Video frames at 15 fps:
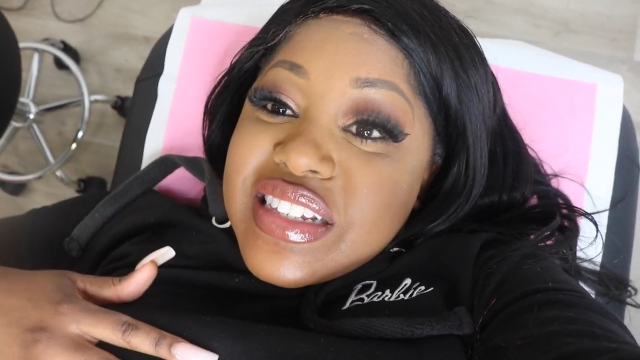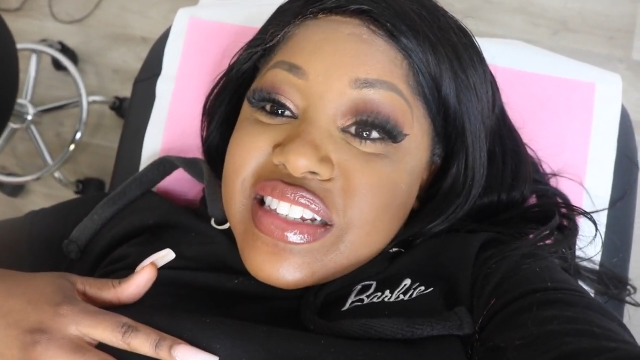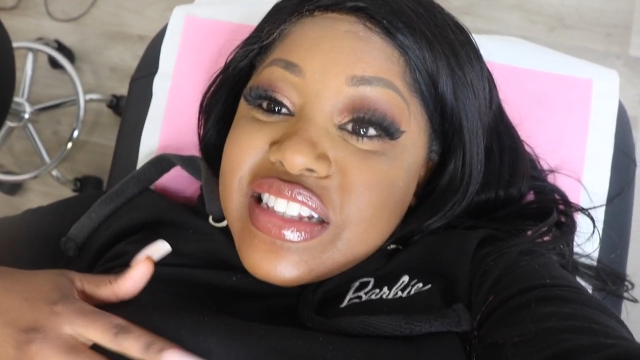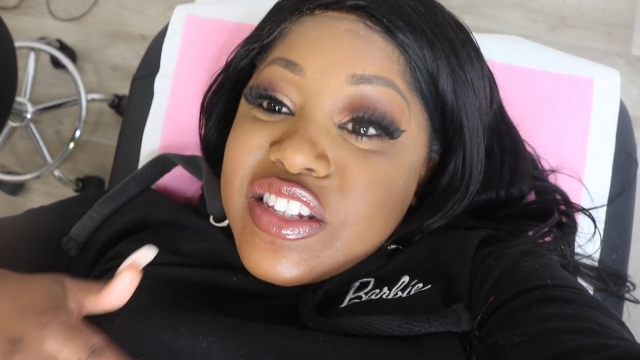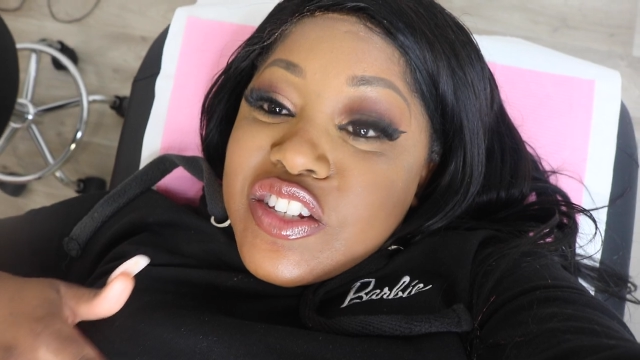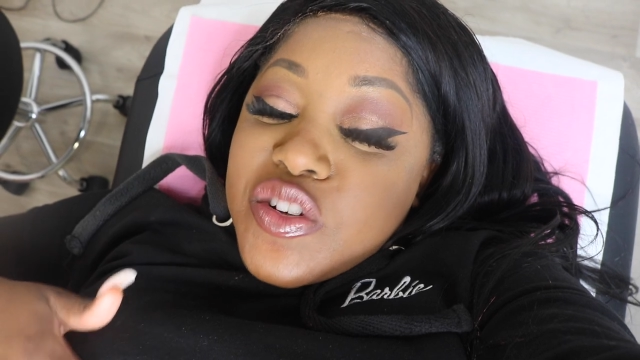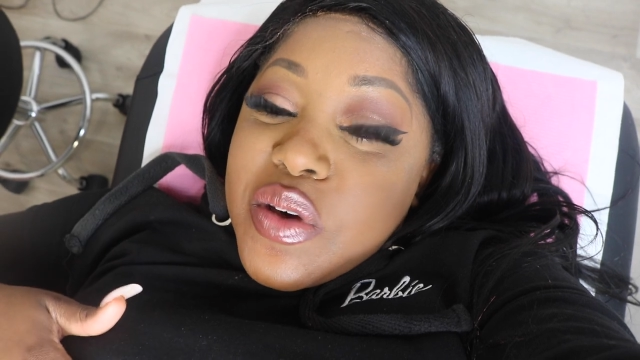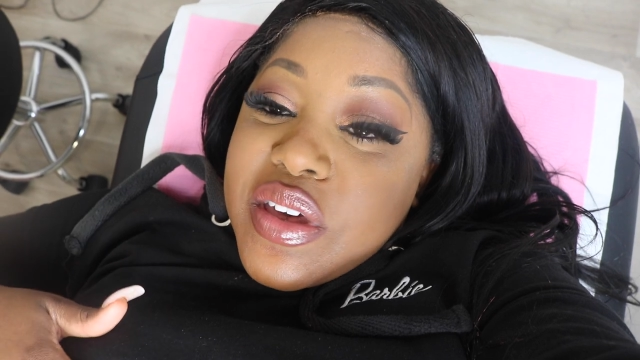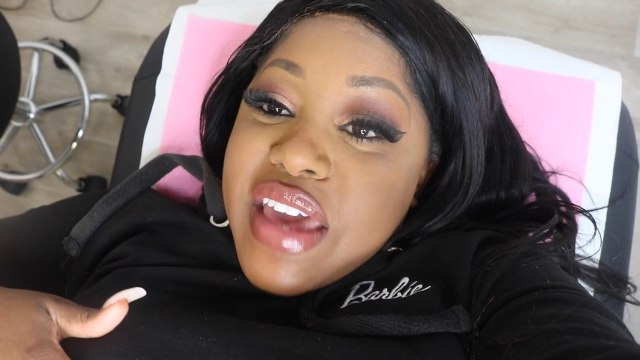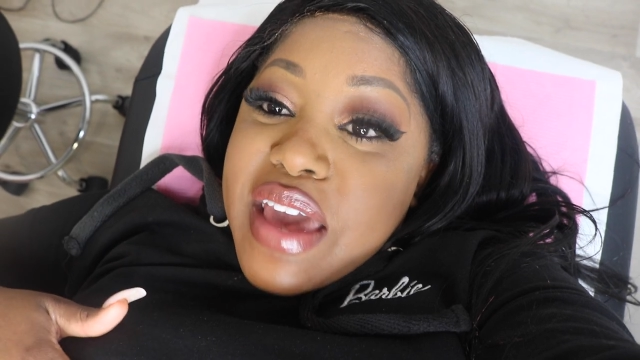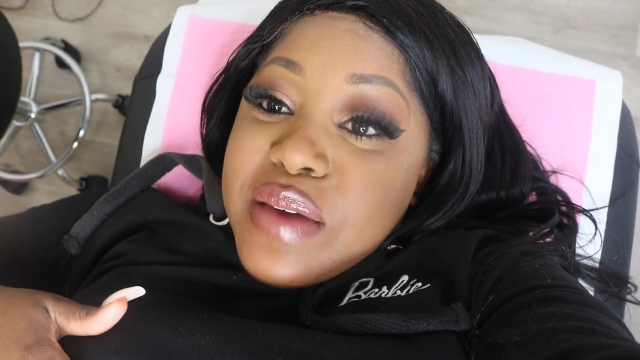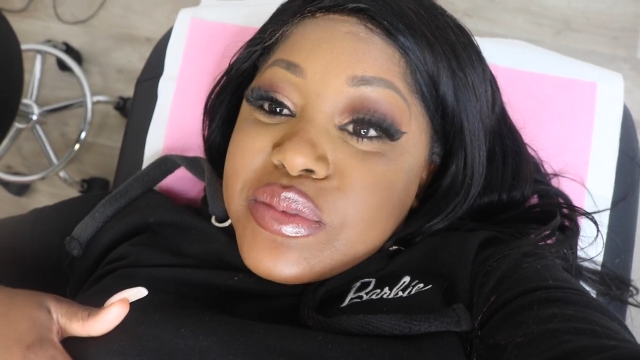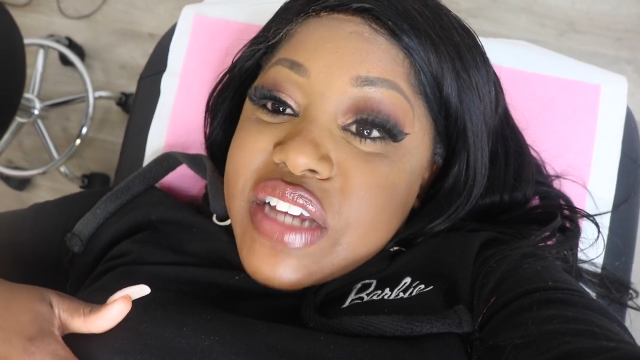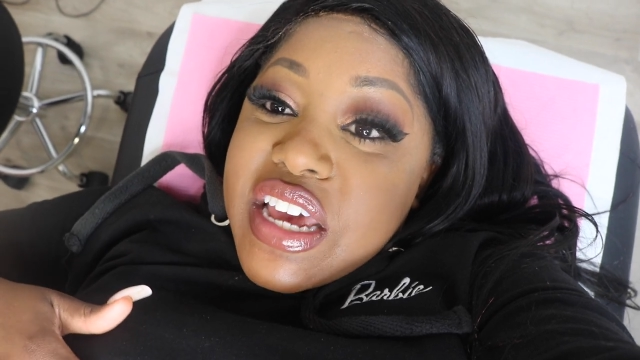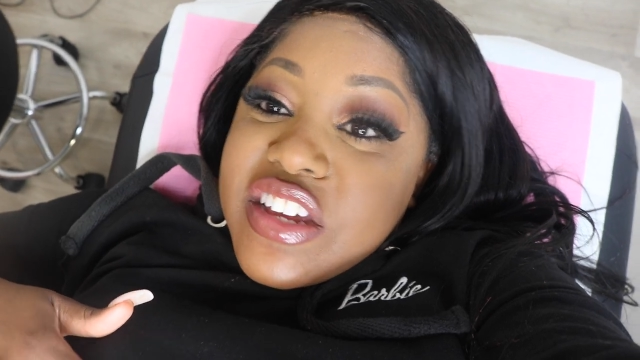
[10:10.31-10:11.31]
It's, you know, a
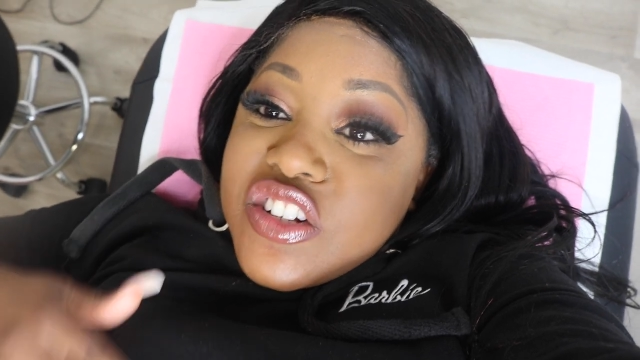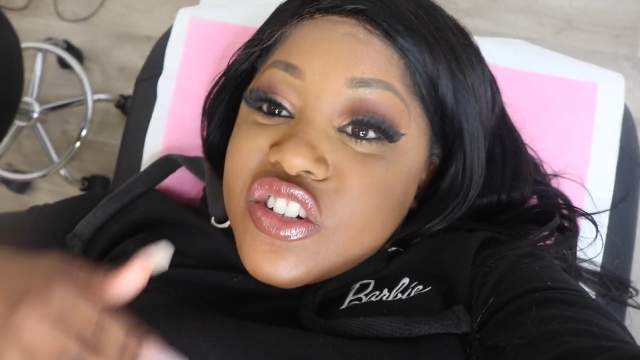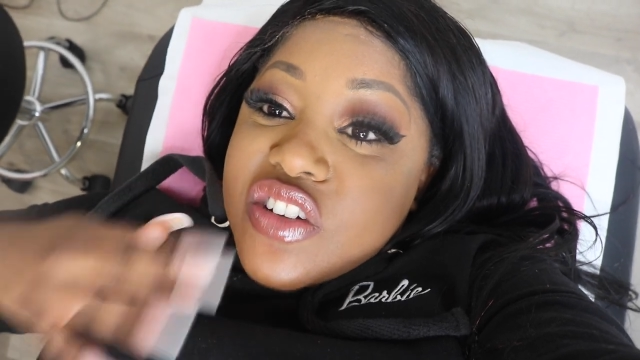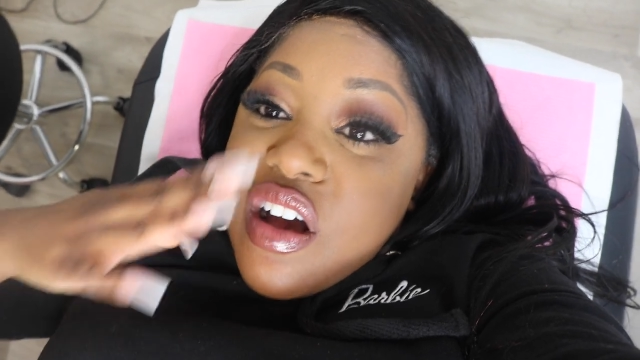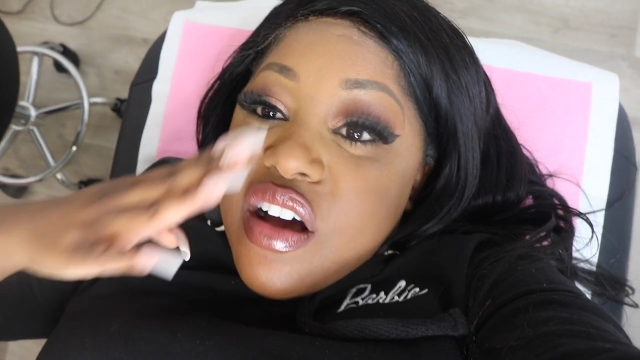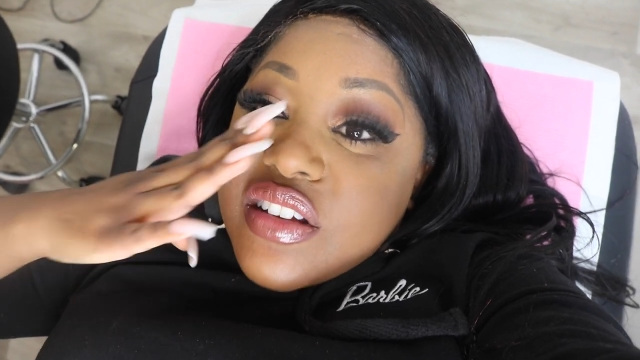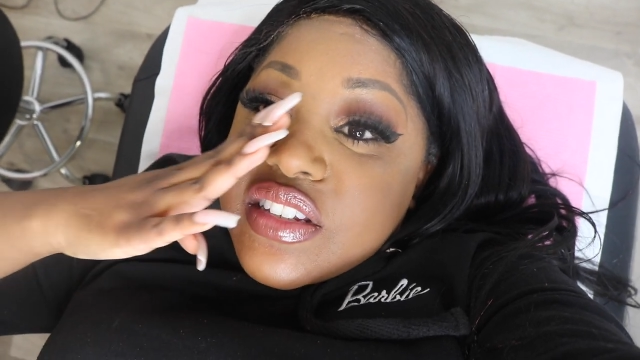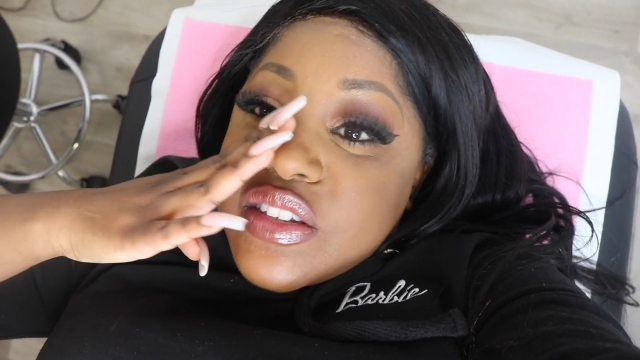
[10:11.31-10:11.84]
game changer.